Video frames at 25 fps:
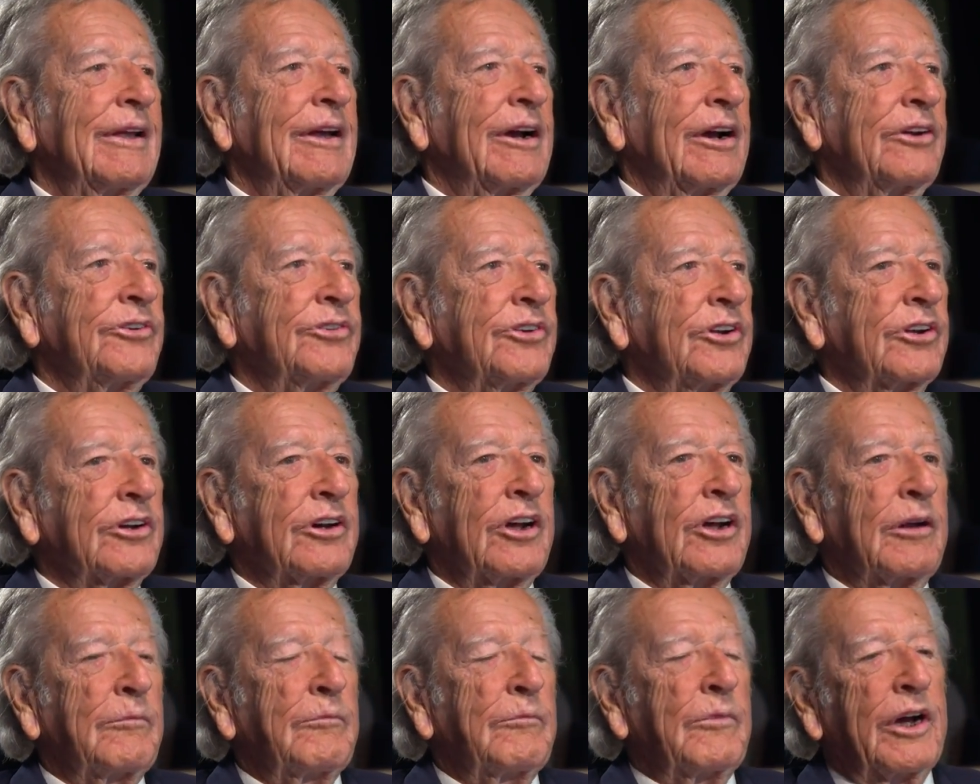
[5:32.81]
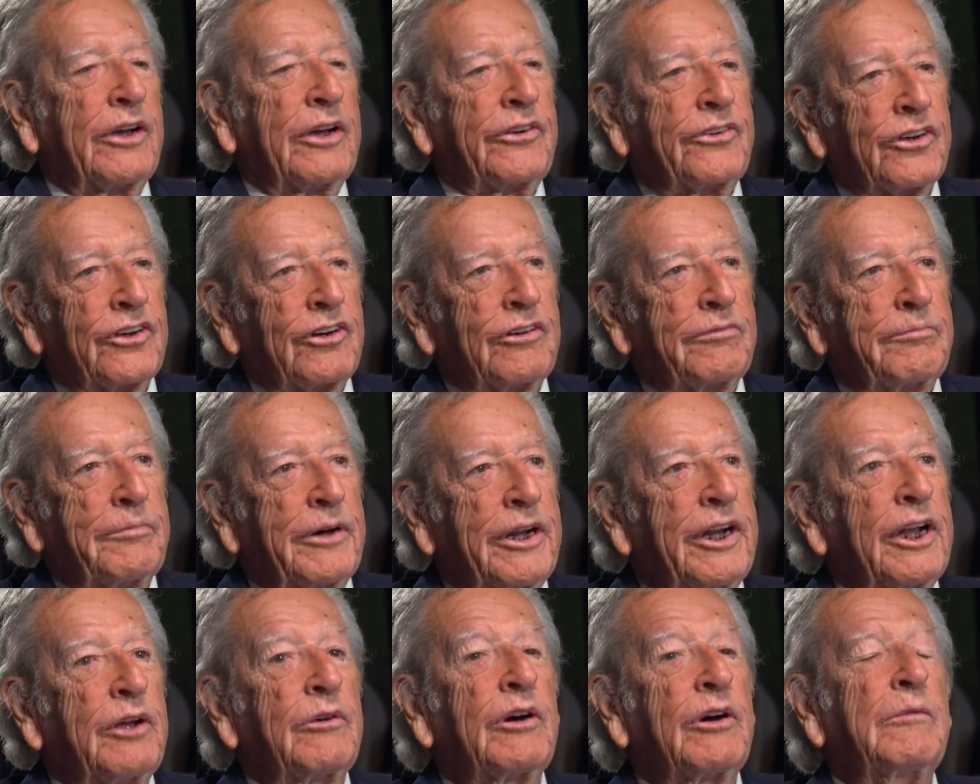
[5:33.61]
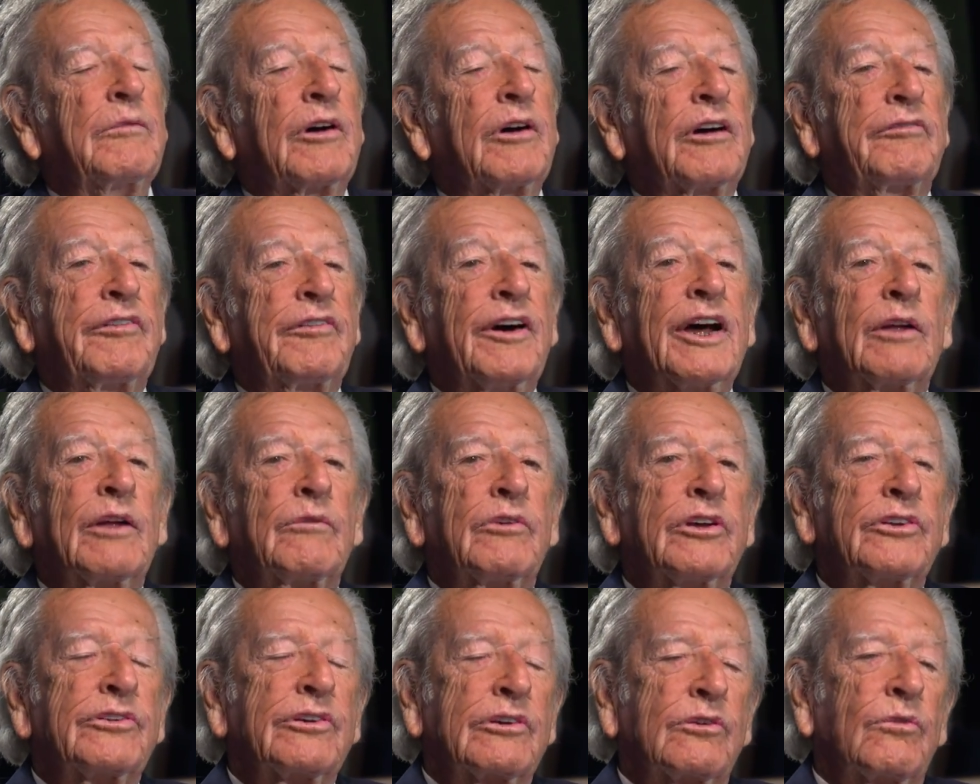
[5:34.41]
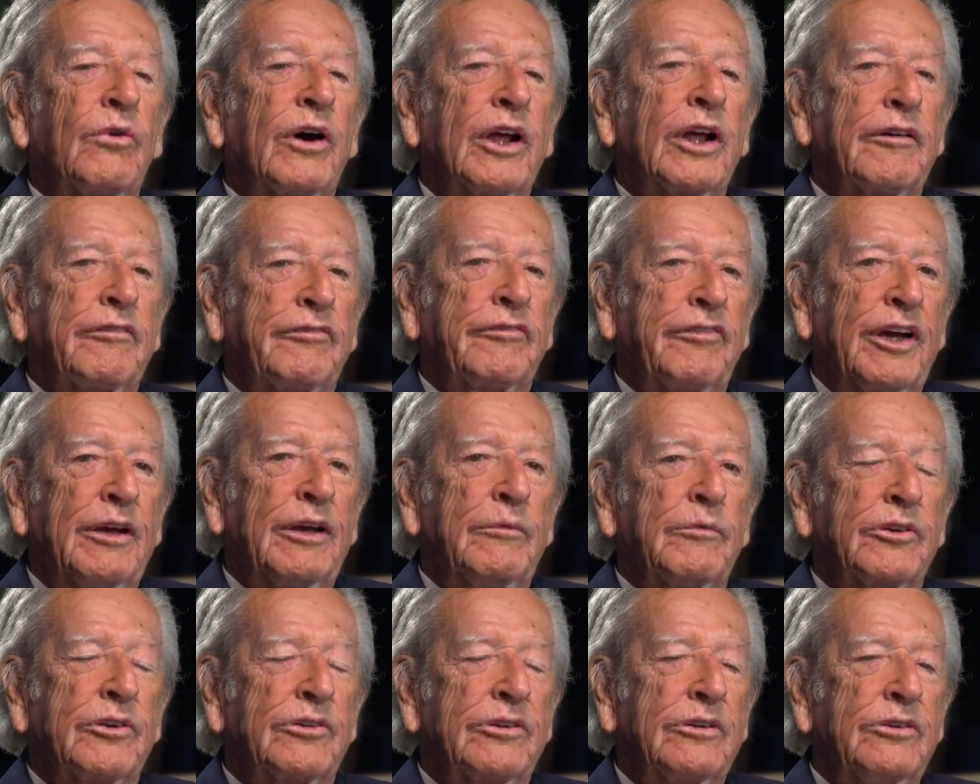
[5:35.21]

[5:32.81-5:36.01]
I should have got it myself. But anyway, my father was quite a famous